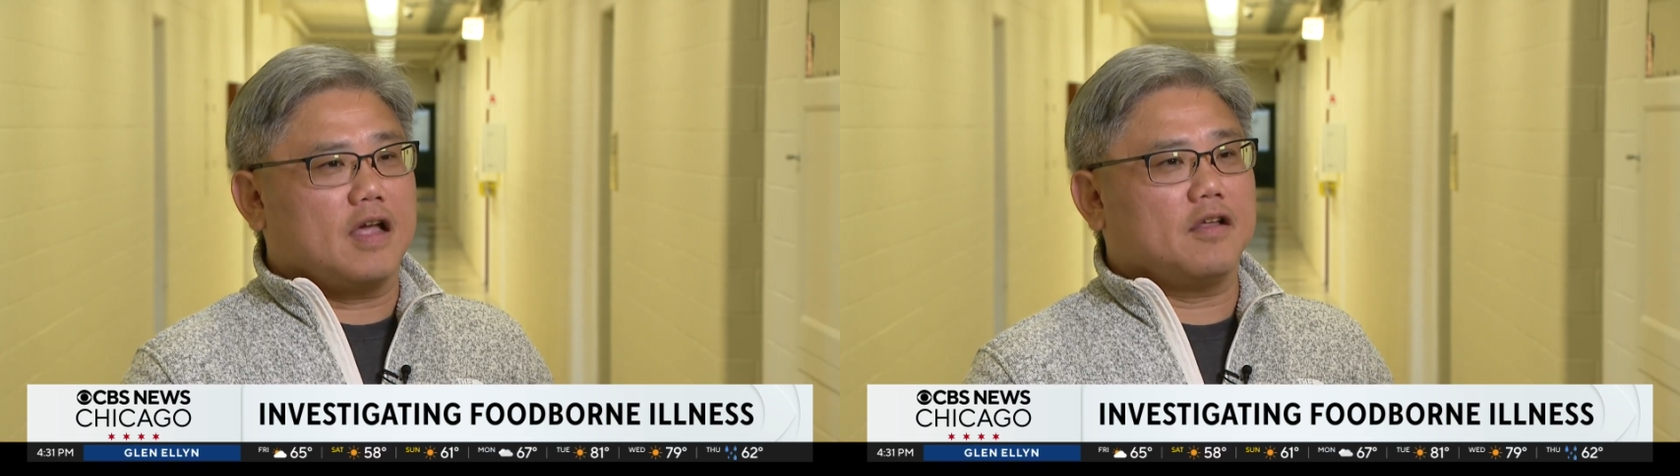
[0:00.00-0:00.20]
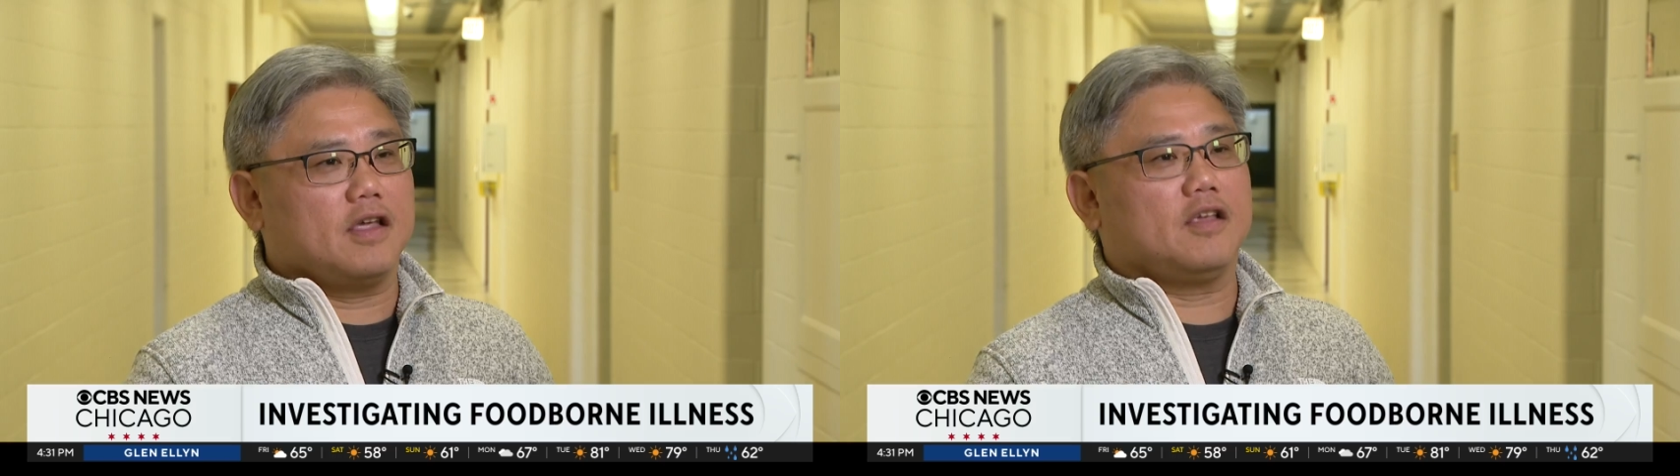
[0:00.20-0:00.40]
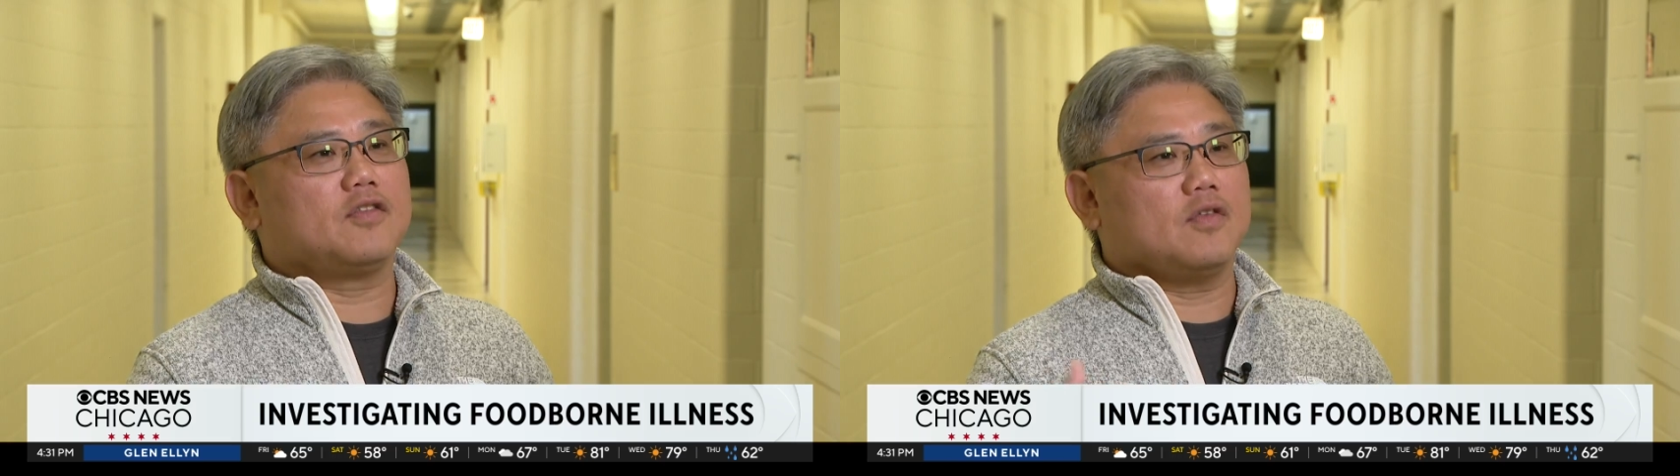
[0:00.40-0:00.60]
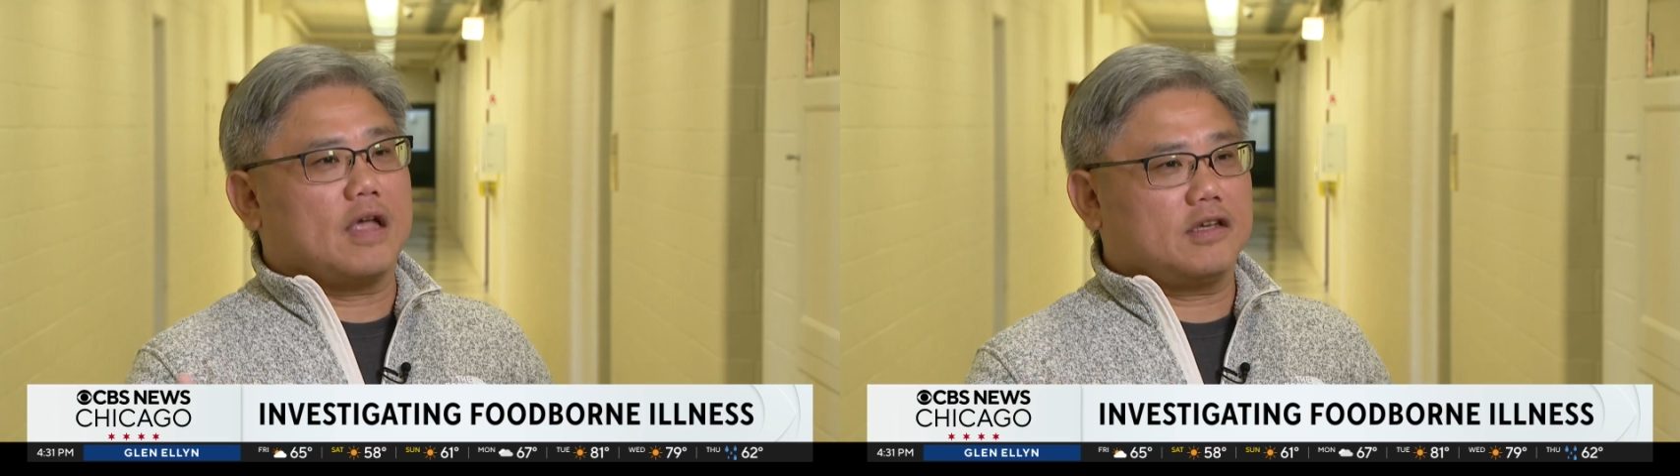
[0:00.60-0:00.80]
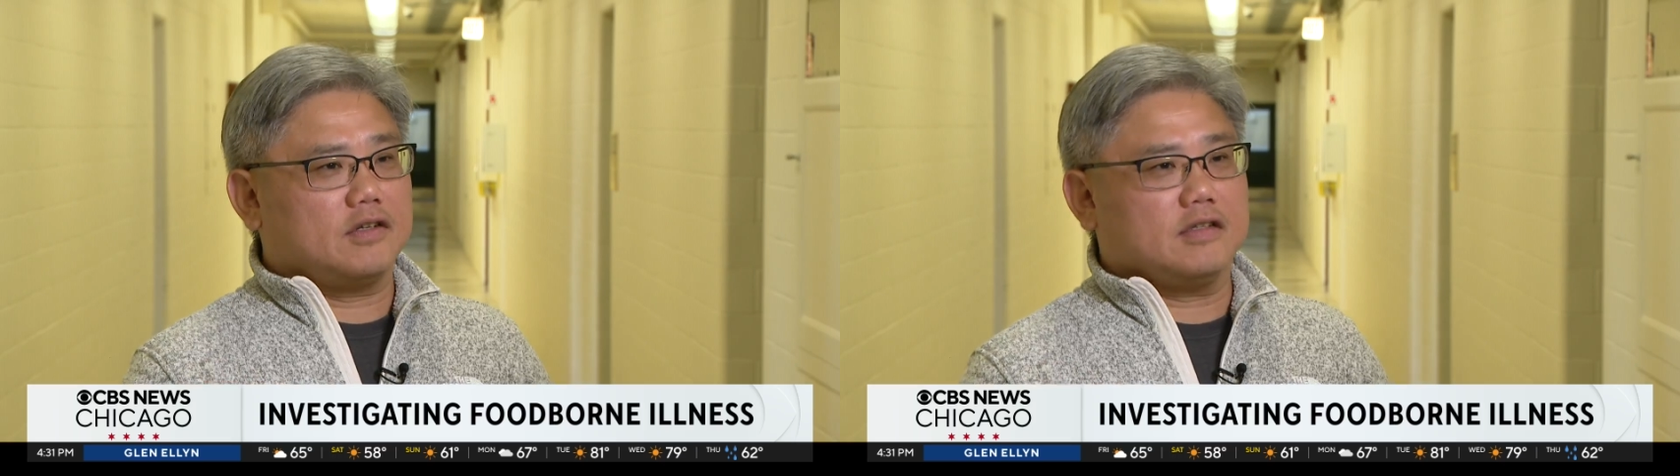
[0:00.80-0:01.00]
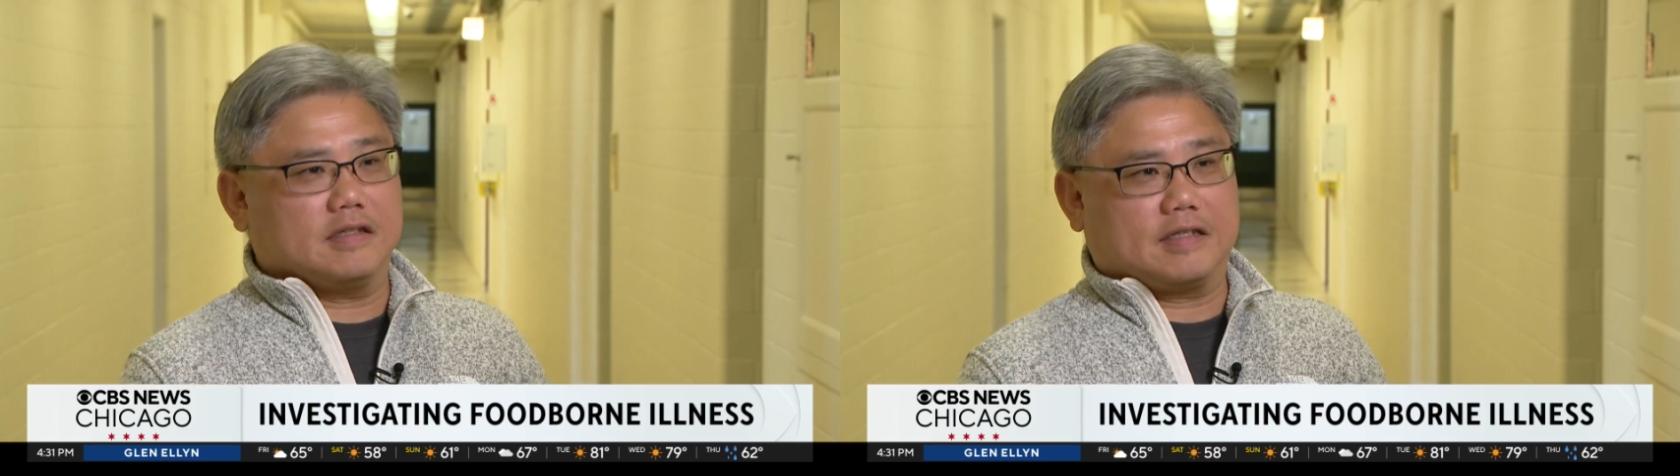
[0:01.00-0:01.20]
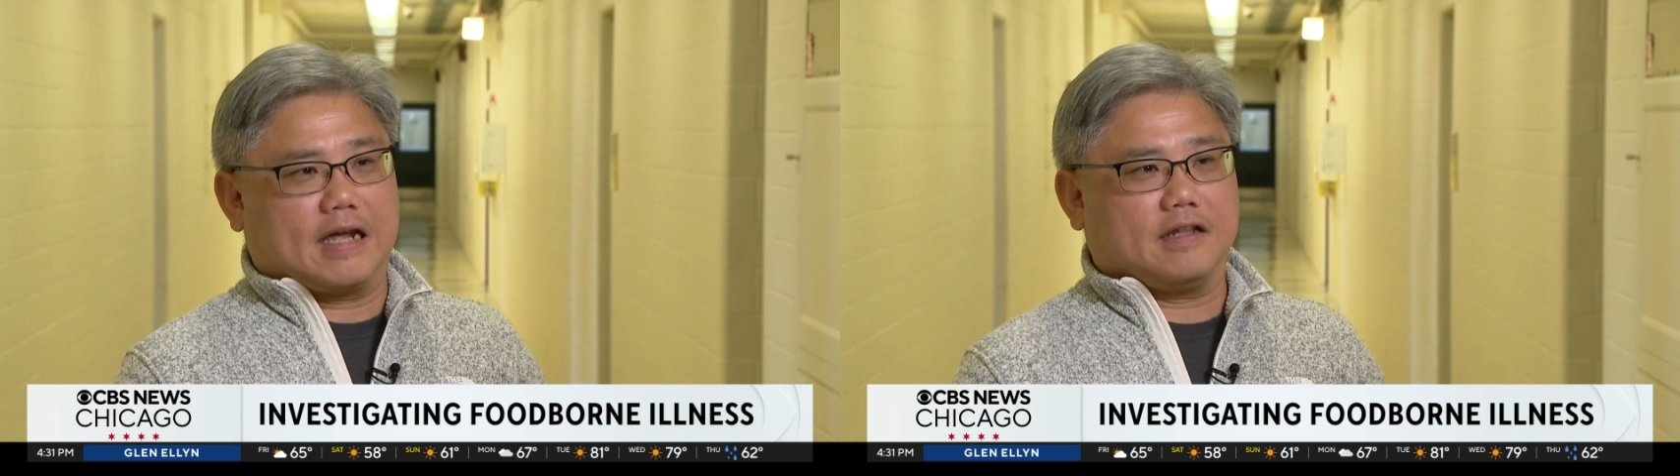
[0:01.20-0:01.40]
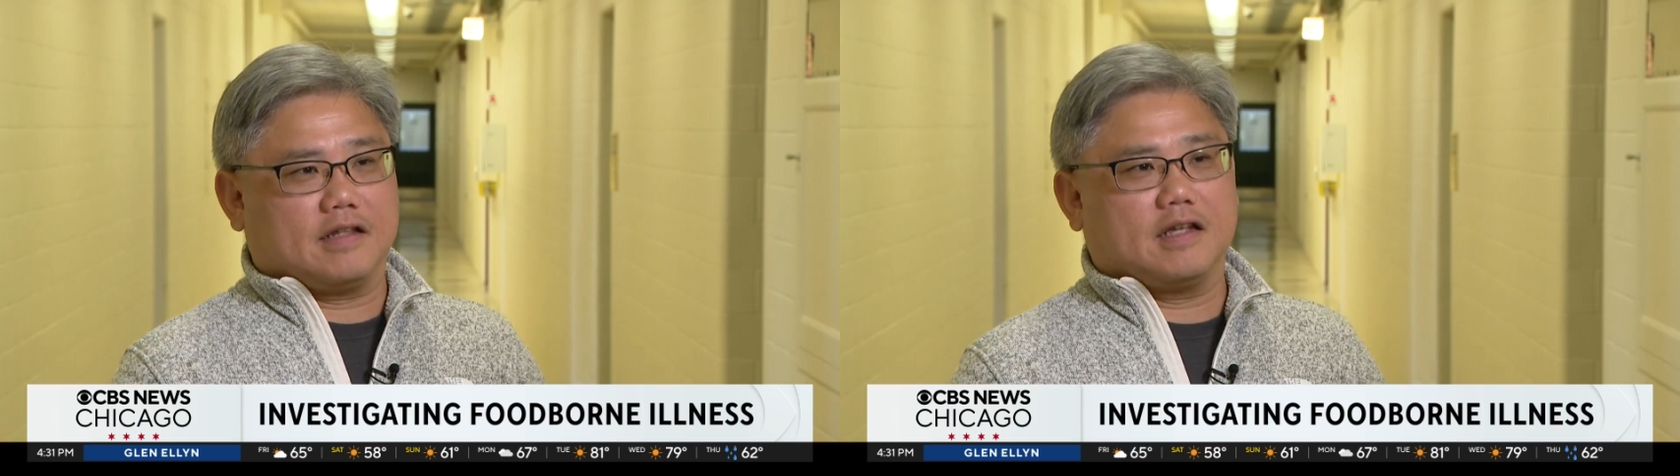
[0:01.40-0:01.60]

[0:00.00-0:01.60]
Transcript: nowadays to actually detect